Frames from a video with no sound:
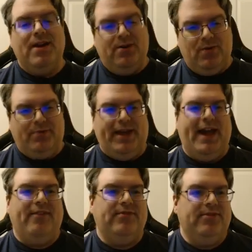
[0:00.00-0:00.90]
What we
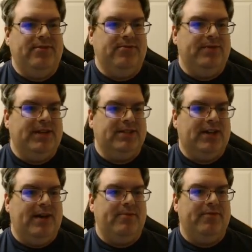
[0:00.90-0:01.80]
have to do is
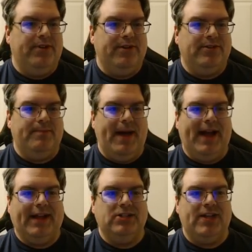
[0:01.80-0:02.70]
come over here to
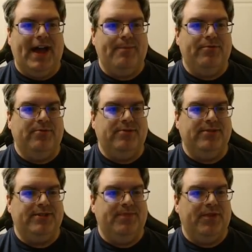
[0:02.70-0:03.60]
Packaged App
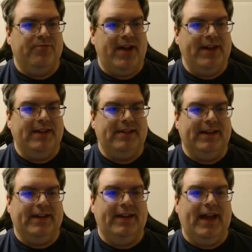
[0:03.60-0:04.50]
Rules,
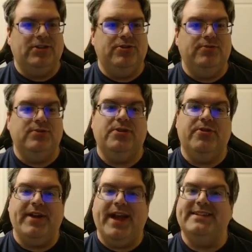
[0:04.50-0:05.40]
right-click it, and choose
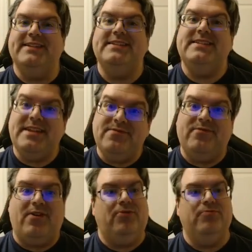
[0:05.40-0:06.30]
Create
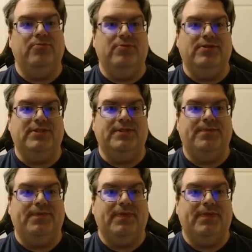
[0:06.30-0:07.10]
Default Rules.